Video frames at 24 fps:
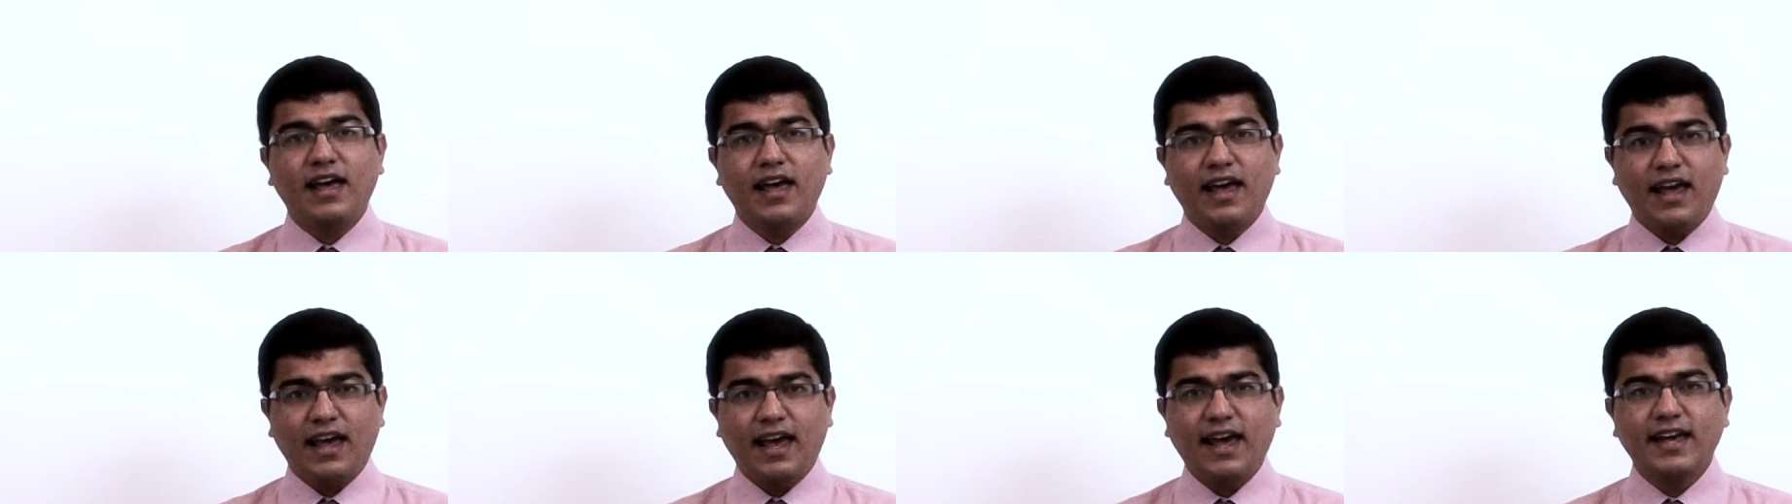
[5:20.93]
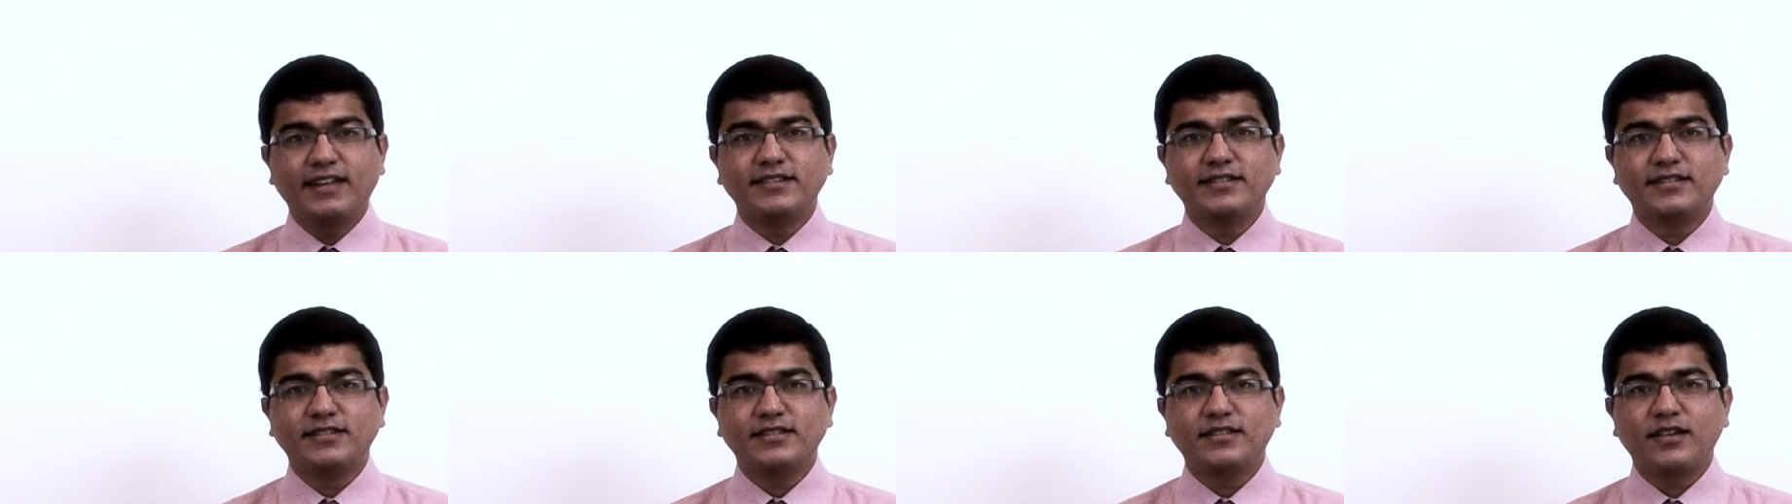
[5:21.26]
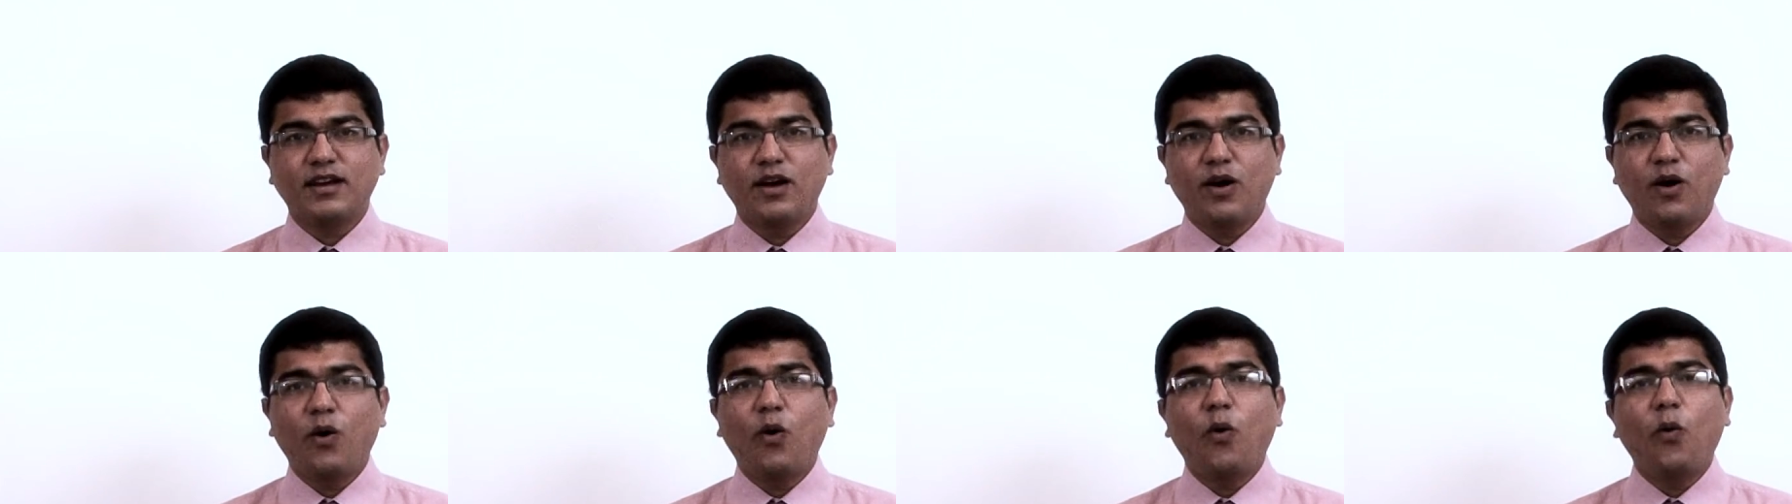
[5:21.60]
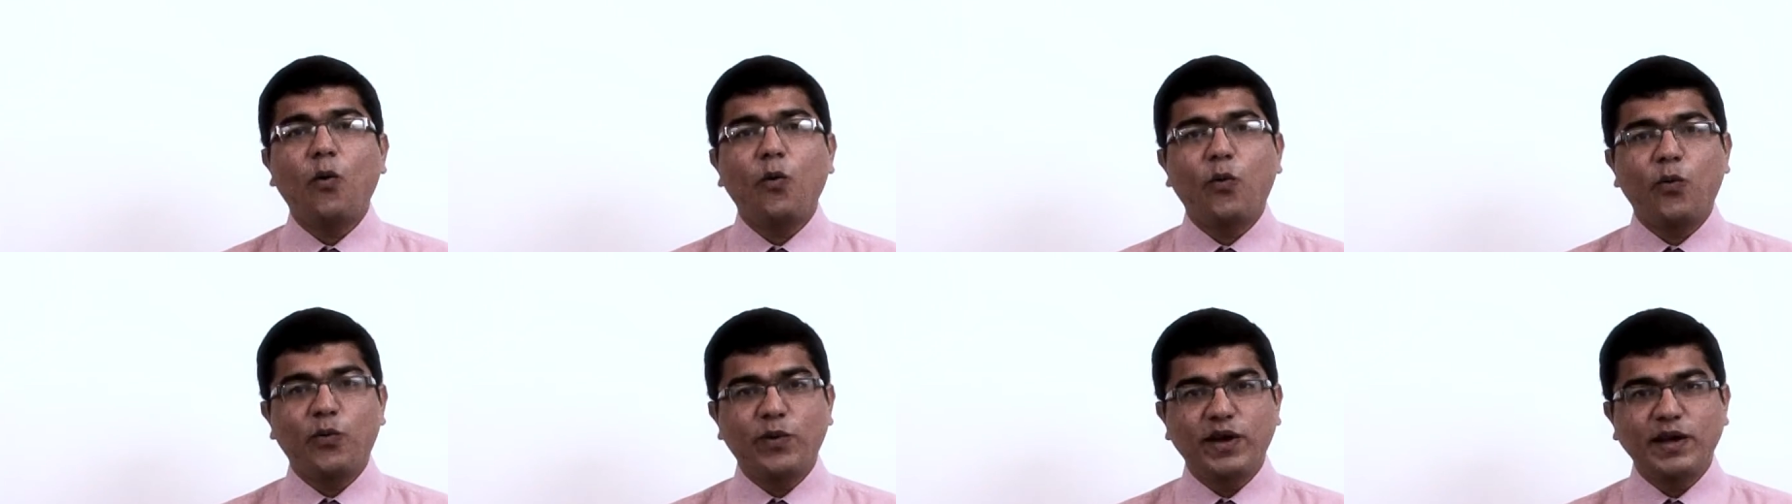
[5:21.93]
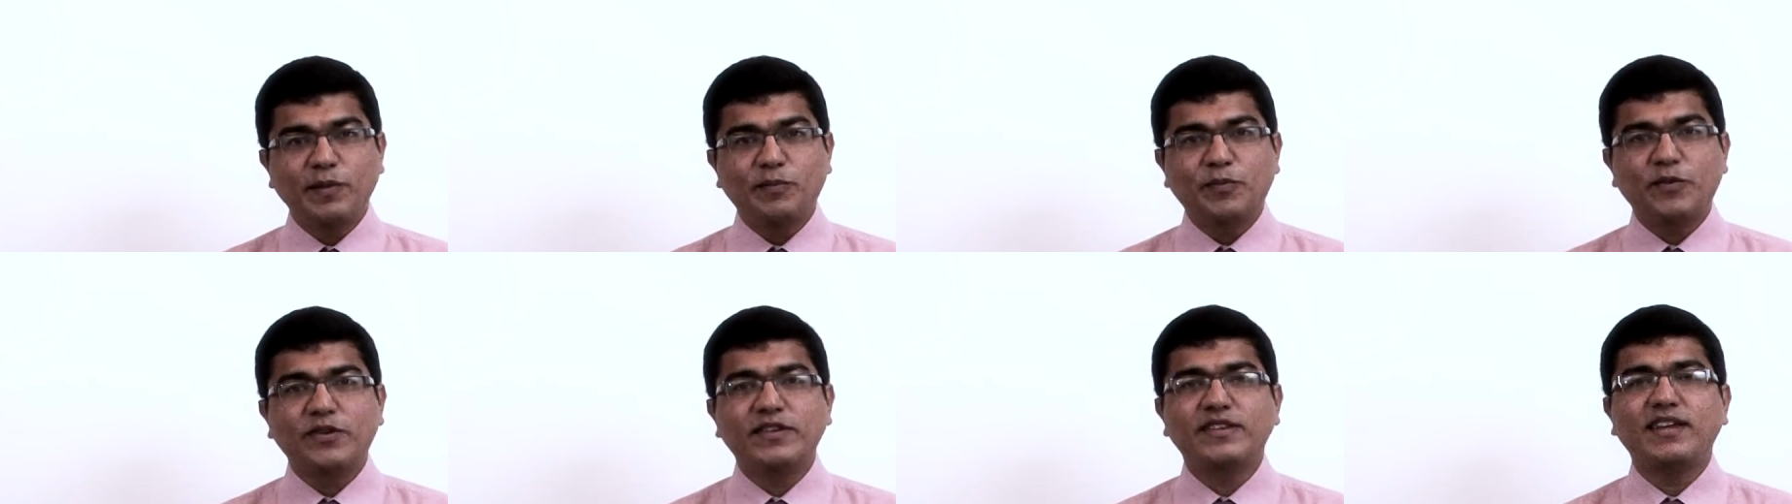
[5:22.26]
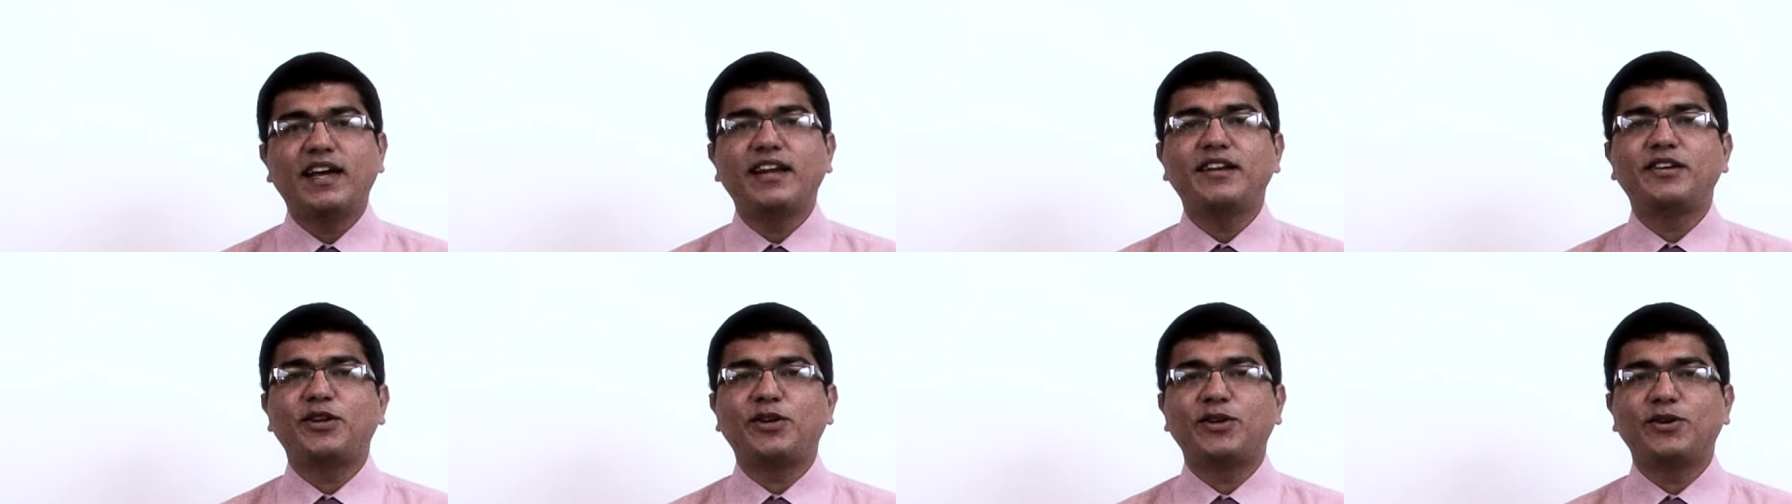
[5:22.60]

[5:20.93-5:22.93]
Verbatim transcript: Hence, we present to